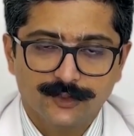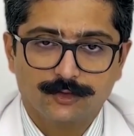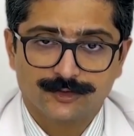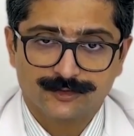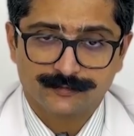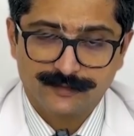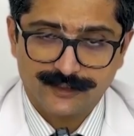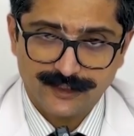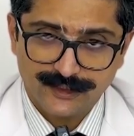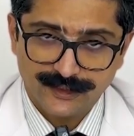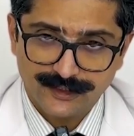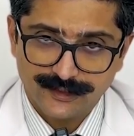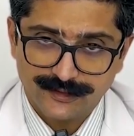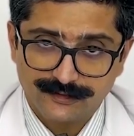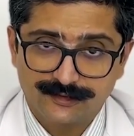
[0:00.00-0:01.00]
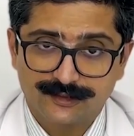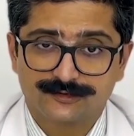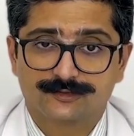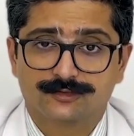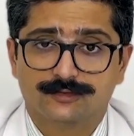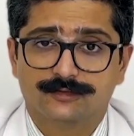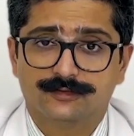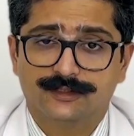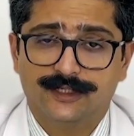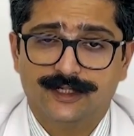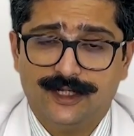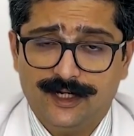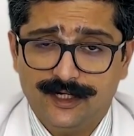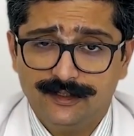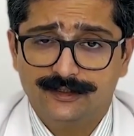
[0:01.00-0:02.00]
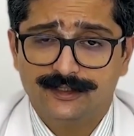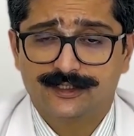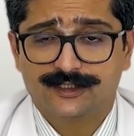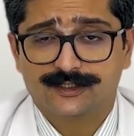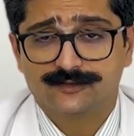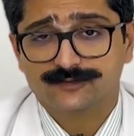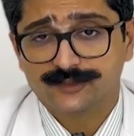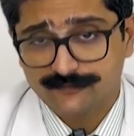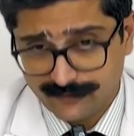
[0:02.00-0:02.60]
Cosmetically it is good and it gives a